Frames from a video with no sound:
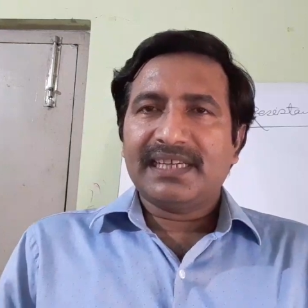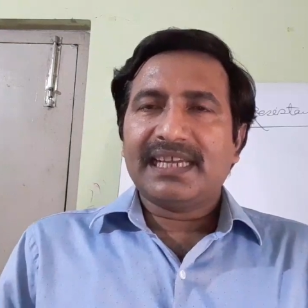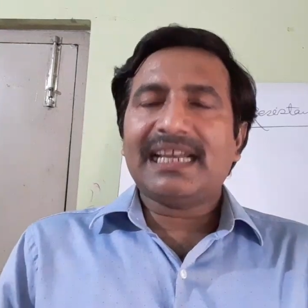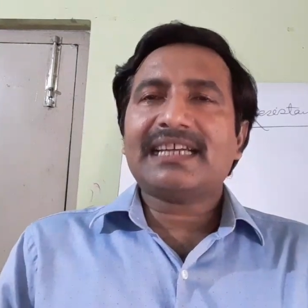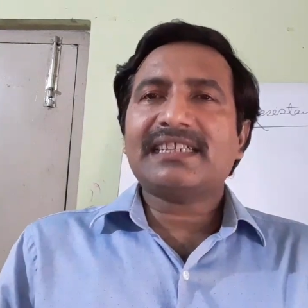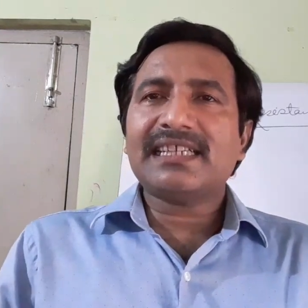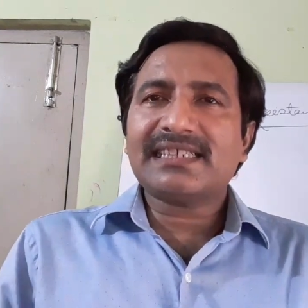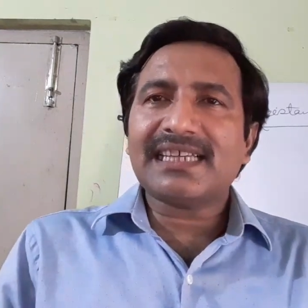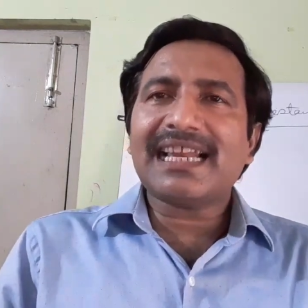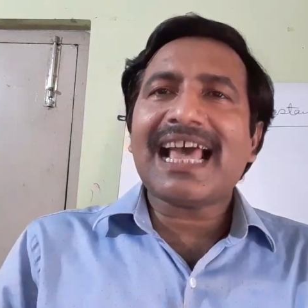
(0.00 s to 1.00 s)
Electric
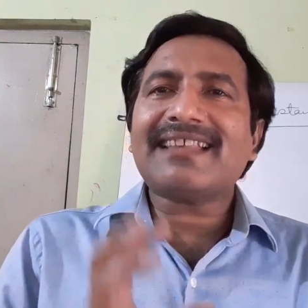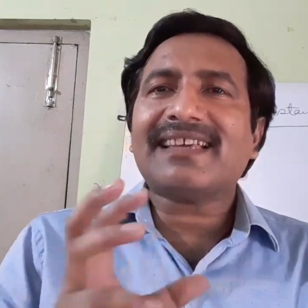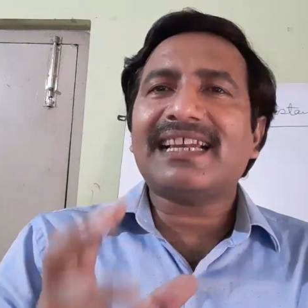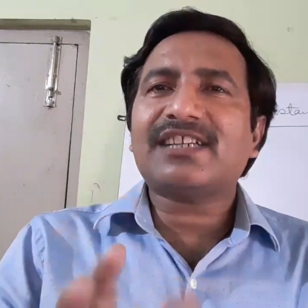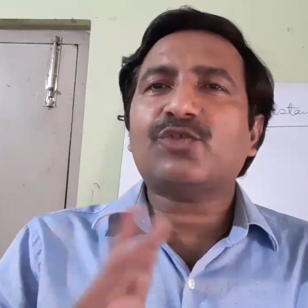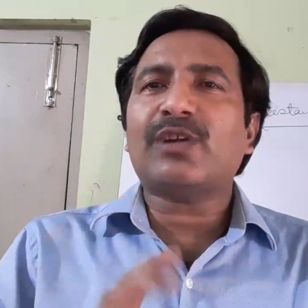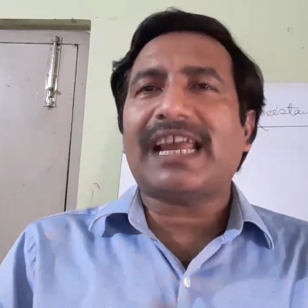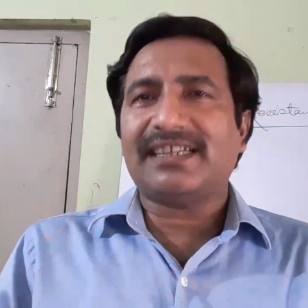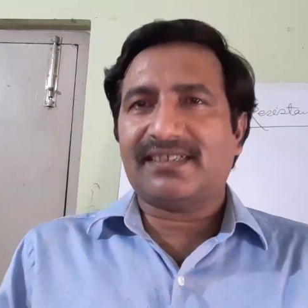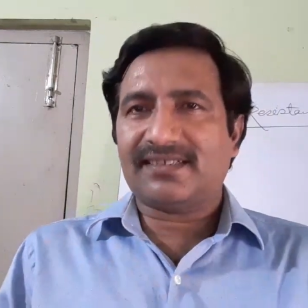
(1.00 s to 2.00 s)
cell has
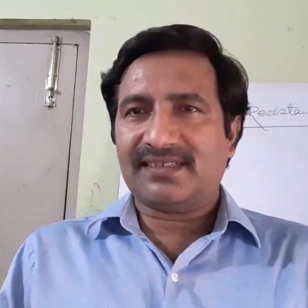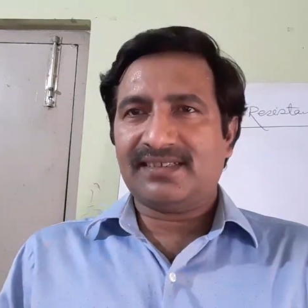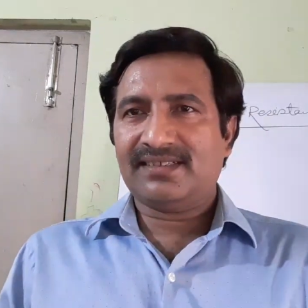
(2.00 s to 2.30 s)
electrolytes.